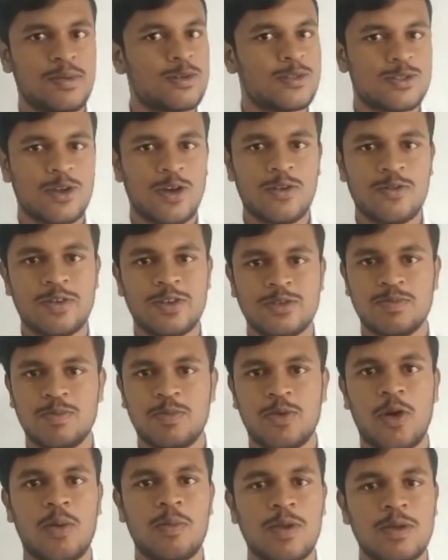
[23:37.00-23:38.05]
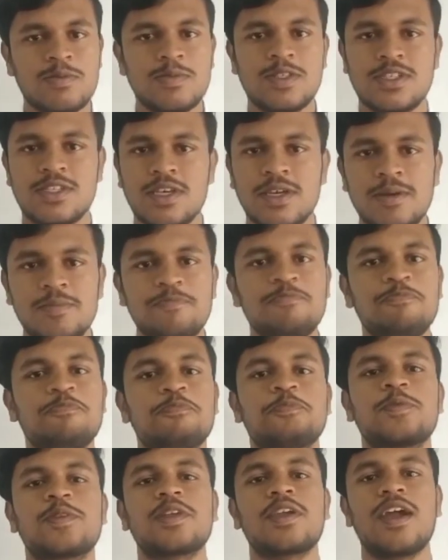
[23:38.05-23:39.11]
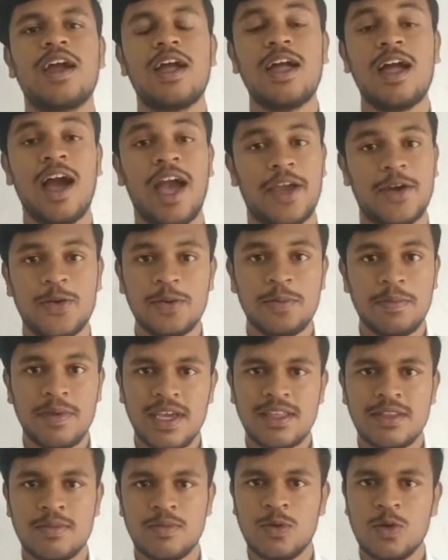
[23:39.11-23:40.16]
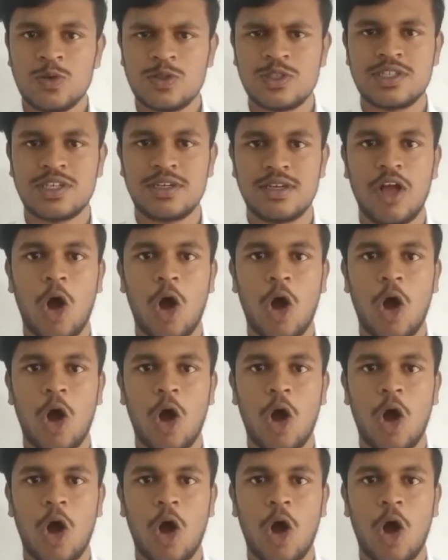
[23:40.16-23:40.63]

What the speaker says: about solving problems. I could make the most